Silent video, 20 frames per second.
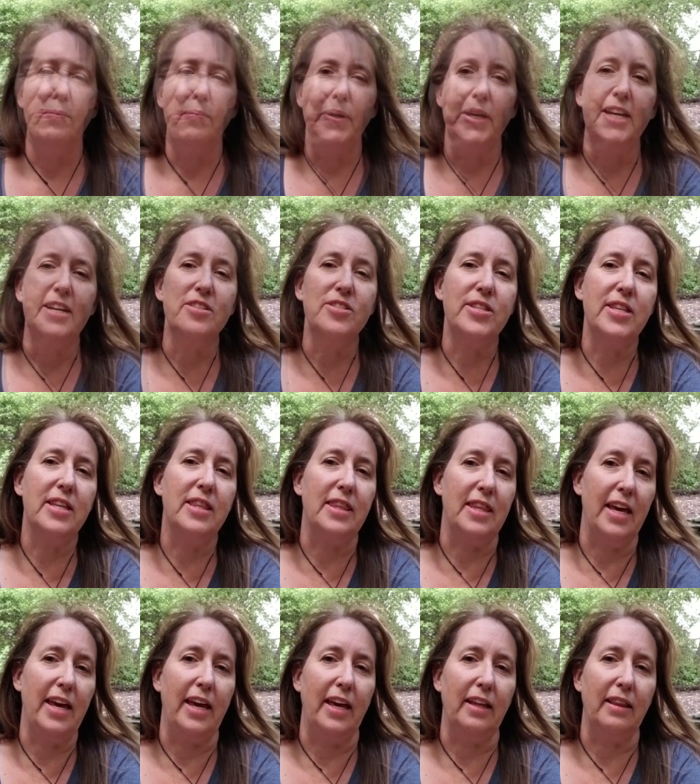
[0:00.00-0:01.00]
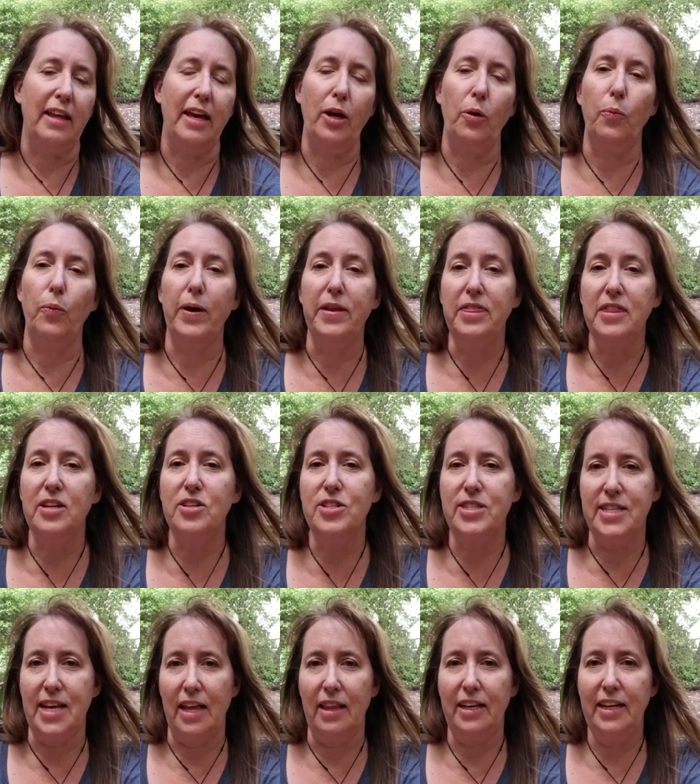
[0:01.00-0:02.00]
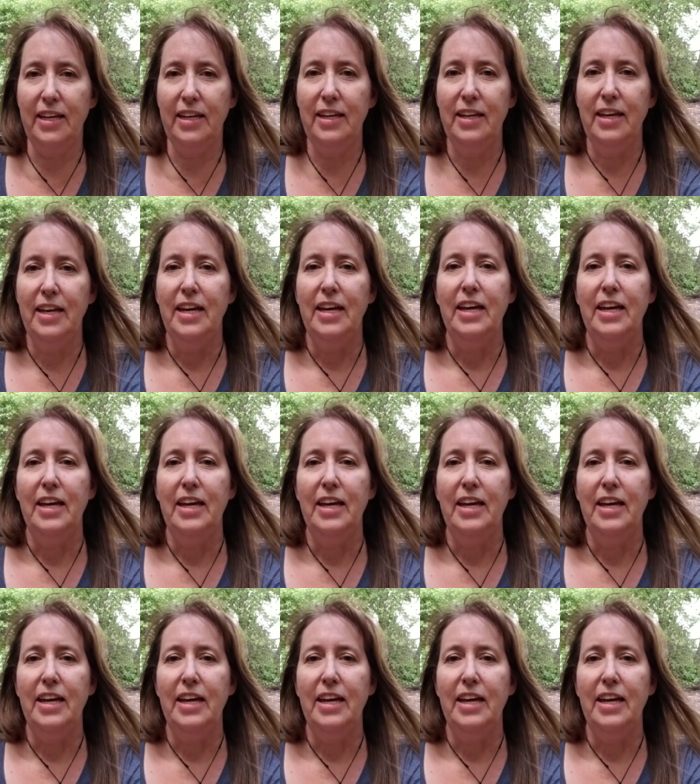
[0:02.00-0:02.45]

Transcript: But here's the thing, what they're selling,